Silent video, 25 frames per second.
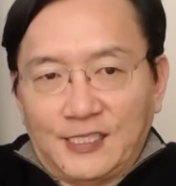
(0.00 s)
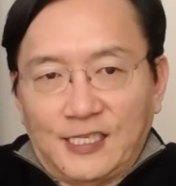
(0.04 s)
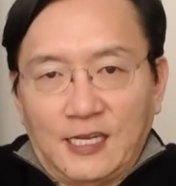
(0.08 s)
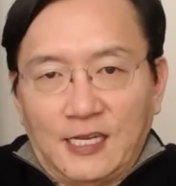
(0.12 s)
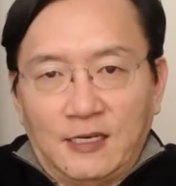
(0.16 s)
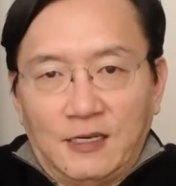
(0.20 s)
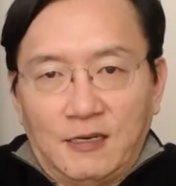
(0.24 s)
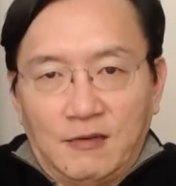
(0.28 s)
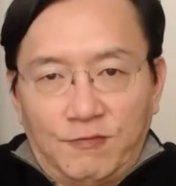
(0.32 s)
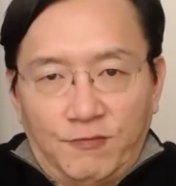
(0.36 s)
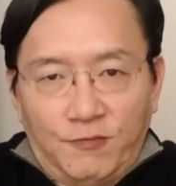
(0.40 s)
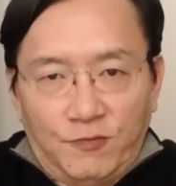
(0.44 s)

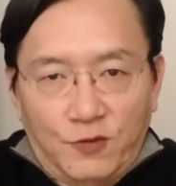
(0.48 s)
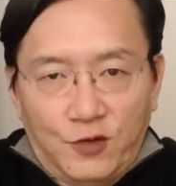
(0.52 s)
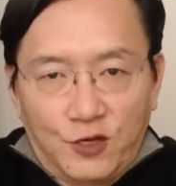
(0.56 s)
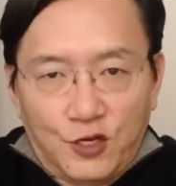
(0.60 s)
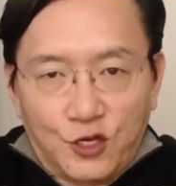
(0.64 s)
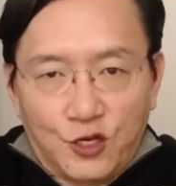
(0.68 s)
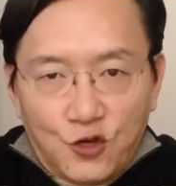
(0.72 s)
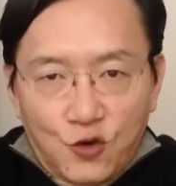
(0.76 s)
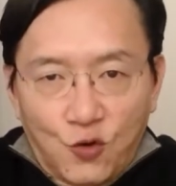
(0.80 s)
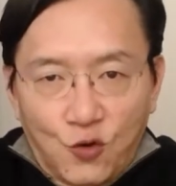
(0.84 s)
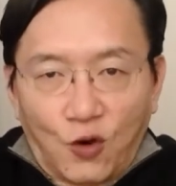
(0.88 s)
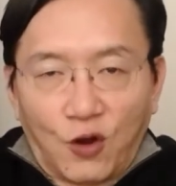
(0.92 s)
And
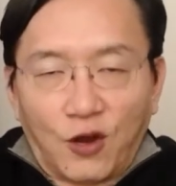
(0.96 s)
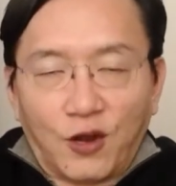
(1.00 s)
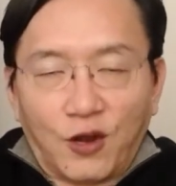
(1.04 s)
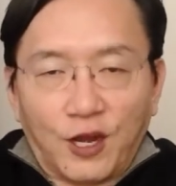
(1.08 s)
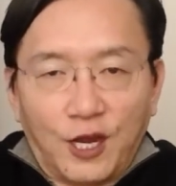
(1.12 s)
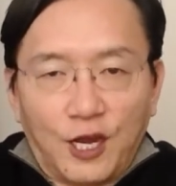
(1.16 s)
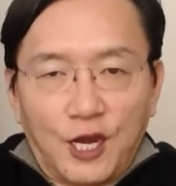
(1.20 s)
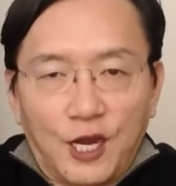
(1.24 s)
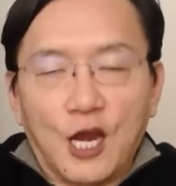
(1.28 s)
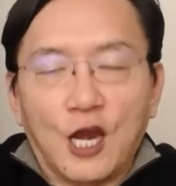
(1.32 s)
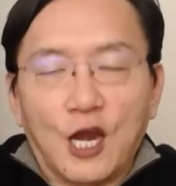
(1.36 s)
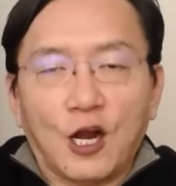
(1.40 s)
you're
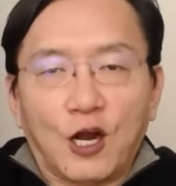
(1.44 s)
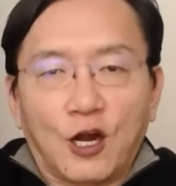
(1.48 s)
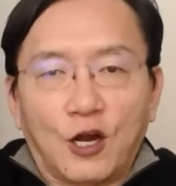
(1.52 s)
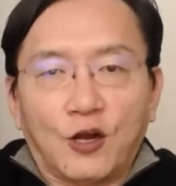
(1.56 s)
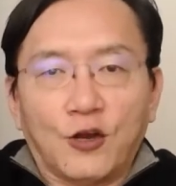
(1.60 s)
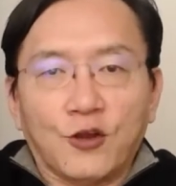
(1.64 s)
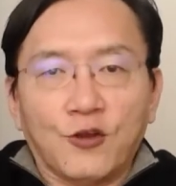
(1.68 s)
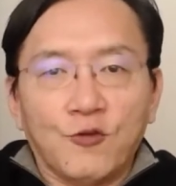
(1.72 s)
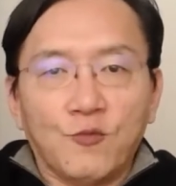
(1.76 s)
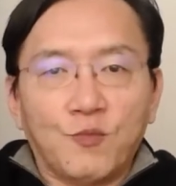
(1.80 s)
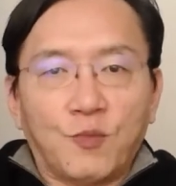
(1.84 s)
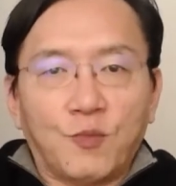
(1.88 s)
here,
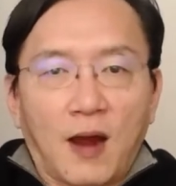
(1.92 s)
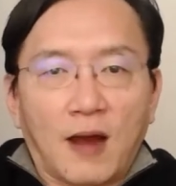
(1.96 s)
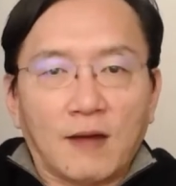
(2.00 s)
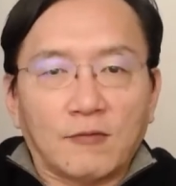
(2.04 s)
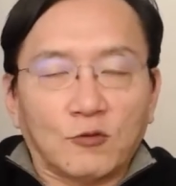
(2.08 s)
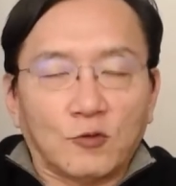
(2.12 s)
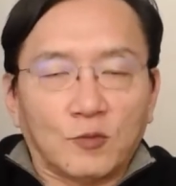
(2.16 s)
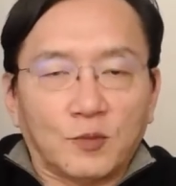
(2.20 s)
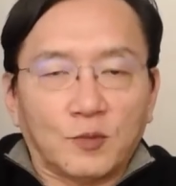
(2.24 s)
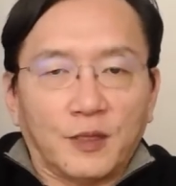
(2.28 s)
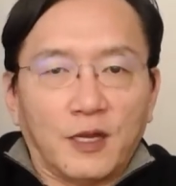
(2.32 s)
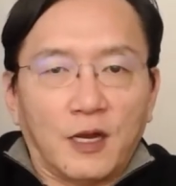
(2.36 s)
you
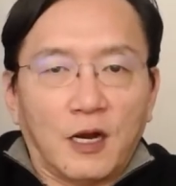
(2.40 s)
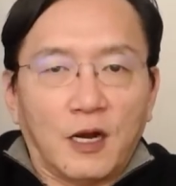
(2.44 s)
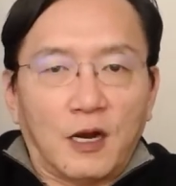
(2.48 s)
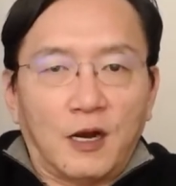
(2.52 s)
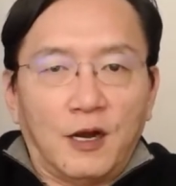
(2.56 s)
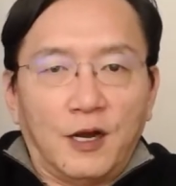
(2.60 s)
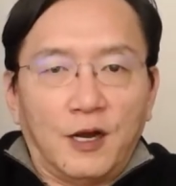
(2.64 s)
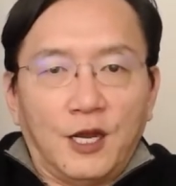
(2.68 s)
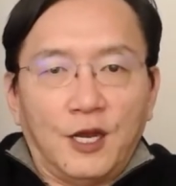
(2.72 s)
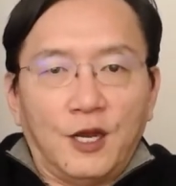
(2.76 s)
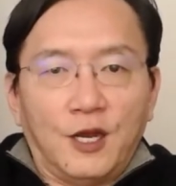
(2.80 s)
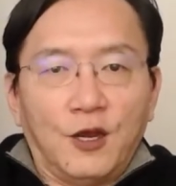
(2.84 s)
probably
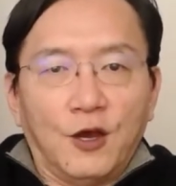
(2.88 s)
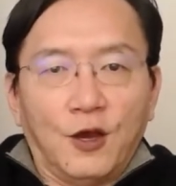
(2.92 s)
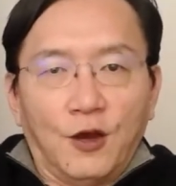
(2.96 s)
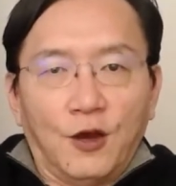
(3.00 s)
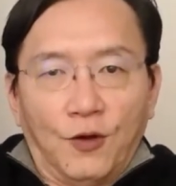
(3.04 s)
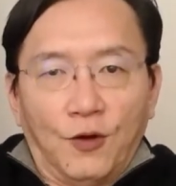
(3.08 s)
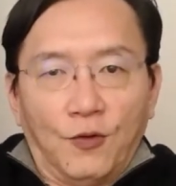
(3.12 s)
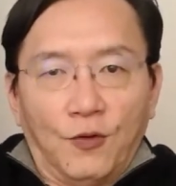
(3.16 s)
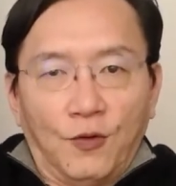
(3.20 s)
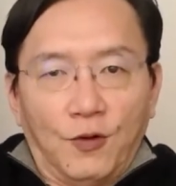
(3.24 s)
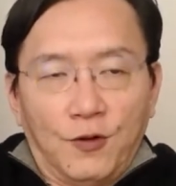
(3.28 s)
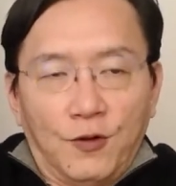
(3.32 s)
already
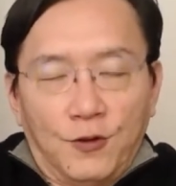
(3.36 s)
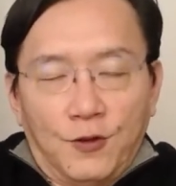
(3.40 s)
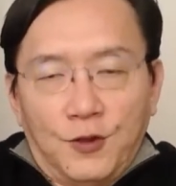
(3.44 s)
know